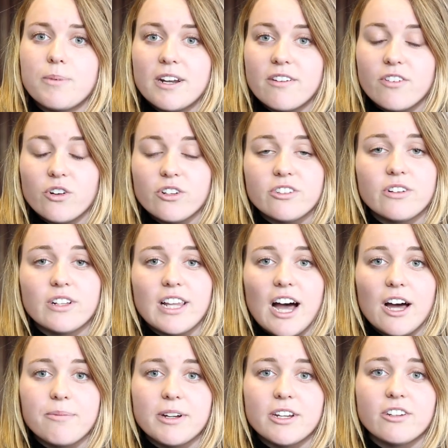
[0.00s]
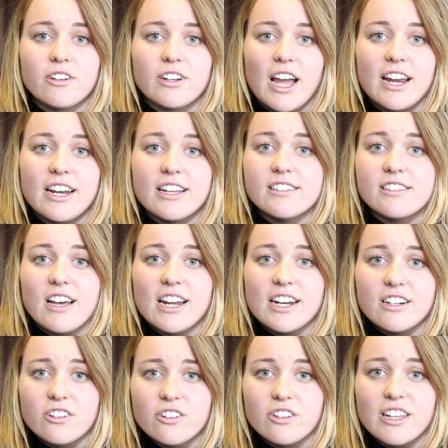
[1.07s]
but have also allowed me to gain
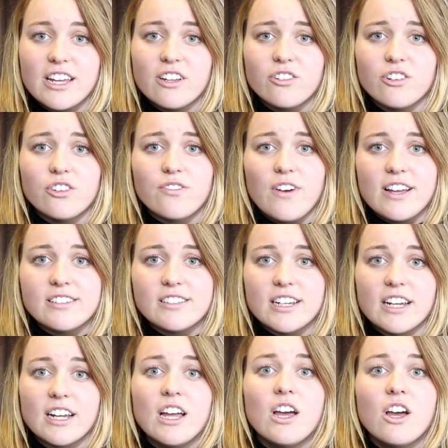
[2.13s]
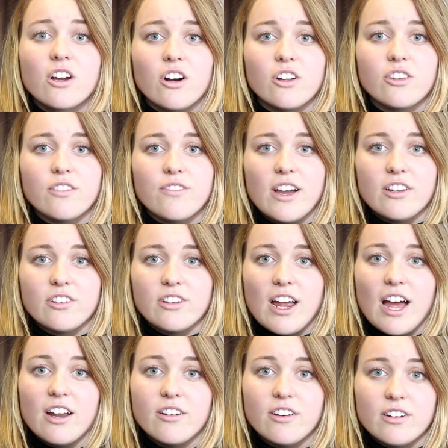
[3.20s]
insight into the issues facing
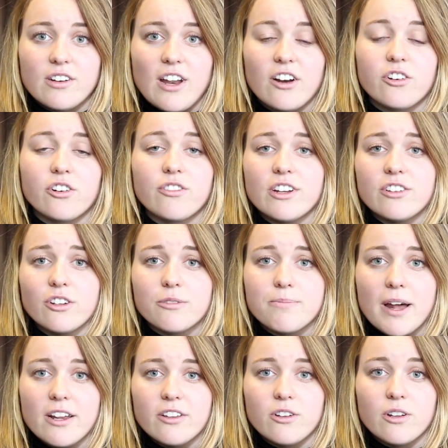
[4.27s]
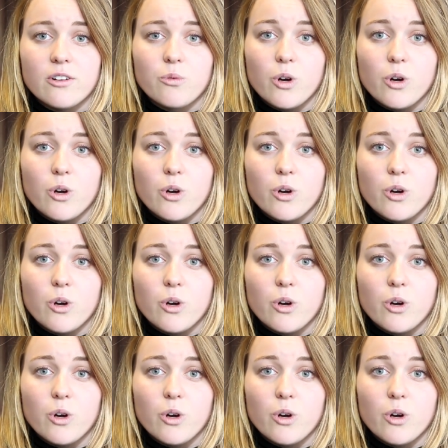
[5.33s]
conservation and natural resource management